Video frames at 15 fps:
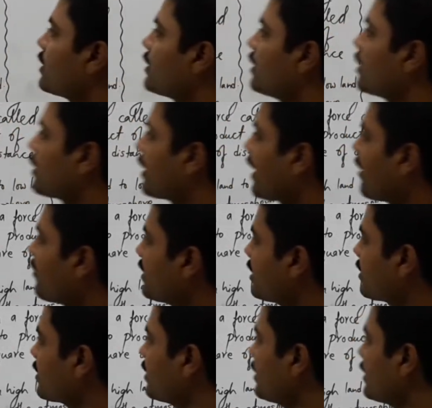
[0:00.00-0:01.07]
their
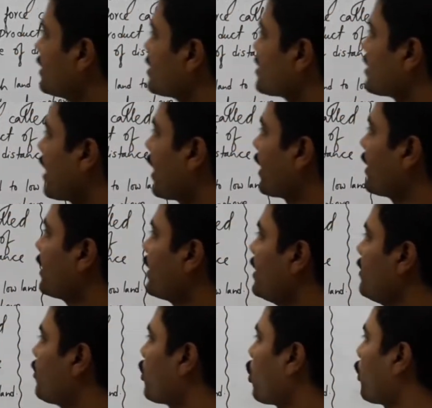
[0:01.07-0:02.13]
gravitation is
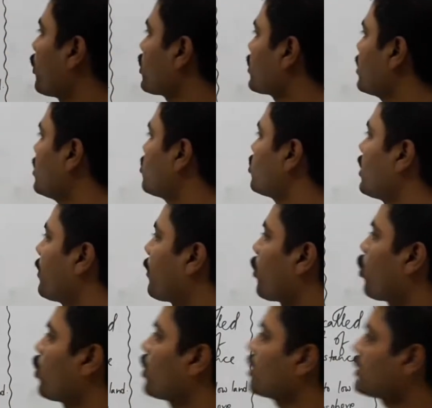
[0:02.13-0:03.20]
directly proportional to the
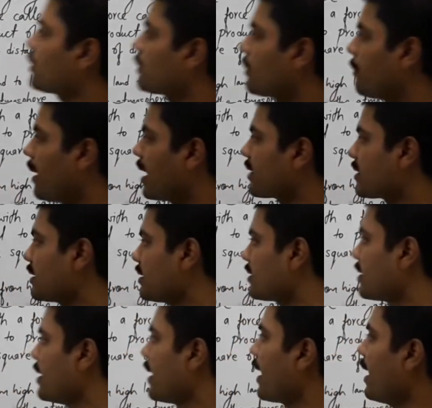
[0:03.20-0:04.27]
product of the
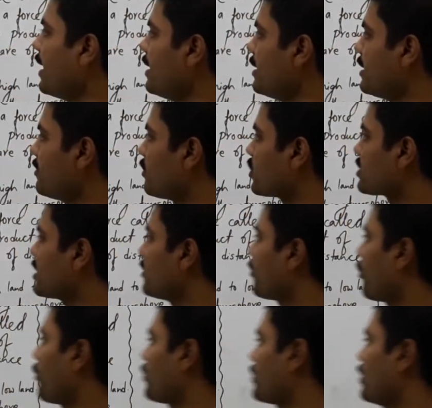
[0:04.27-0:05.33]
masses and inversely
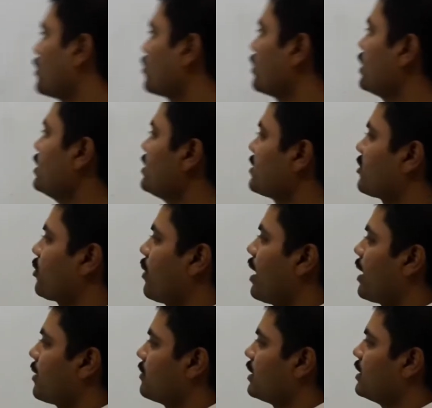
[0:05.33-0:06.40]
proportional to the square
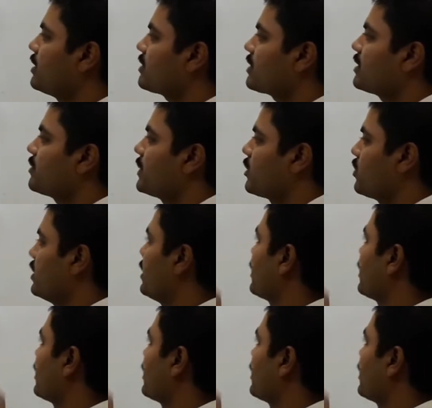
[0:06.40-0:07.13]
of the distance between